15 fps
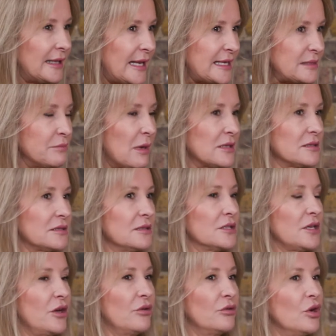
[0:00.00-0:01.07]
less muscle
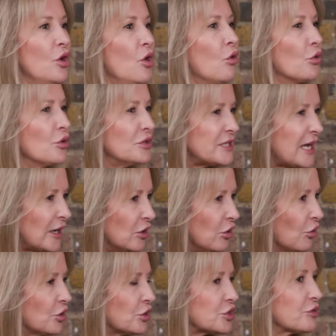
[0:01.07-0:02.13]
tone, or you take
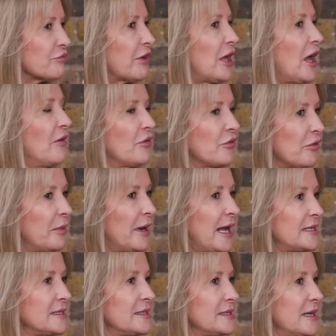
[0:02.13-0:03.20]
longer to recover from an
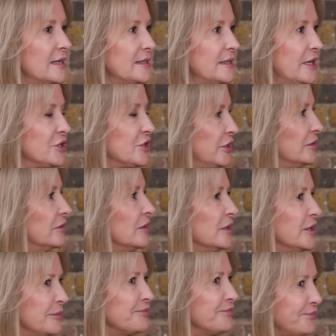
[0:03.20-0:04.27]
exercise session.
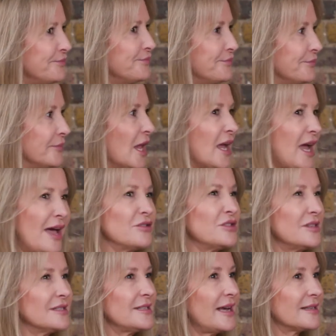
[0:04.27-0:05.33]
How's
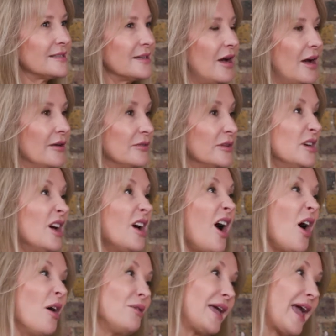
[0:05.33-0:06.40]
your sex life?
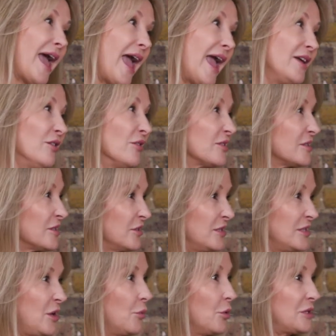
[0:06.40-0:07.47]
Okay, not as good
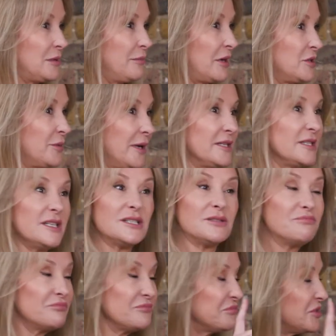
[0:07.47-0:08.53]
as it was in my 20s.
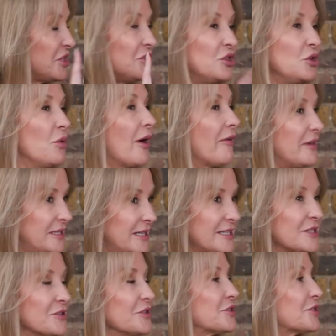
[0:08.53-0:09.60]
Don't you worry,
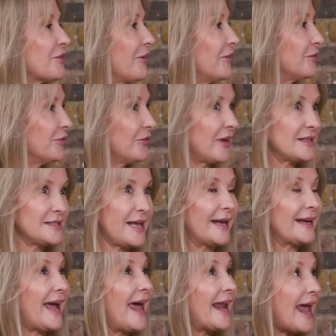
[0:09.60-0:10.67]
testosterone will fix
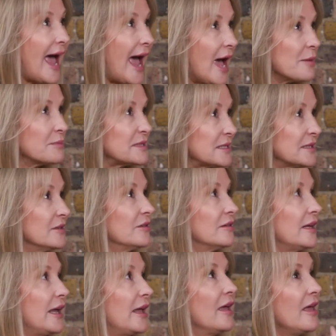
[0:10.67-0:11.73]
that. And
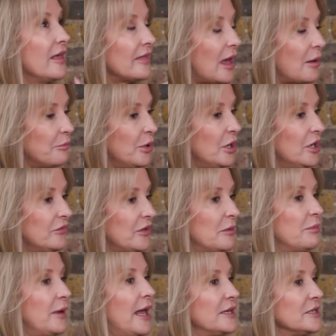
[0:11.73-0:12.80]
absolutely, that perfect
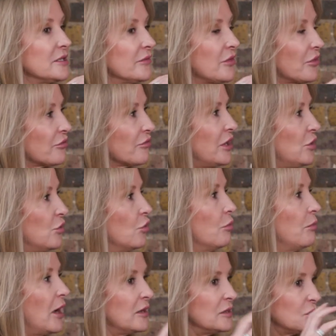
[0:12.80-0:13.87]
blend of the three
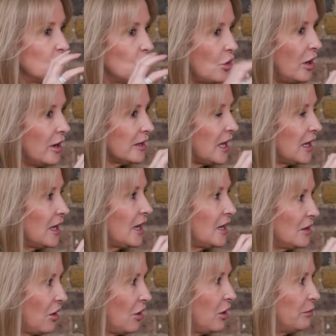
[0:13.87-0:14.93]
hormones working in
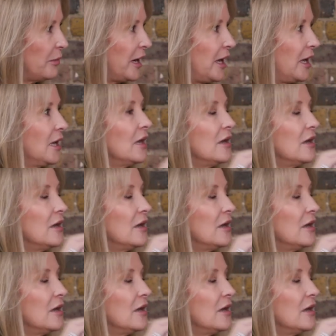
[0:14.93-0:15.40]
harmony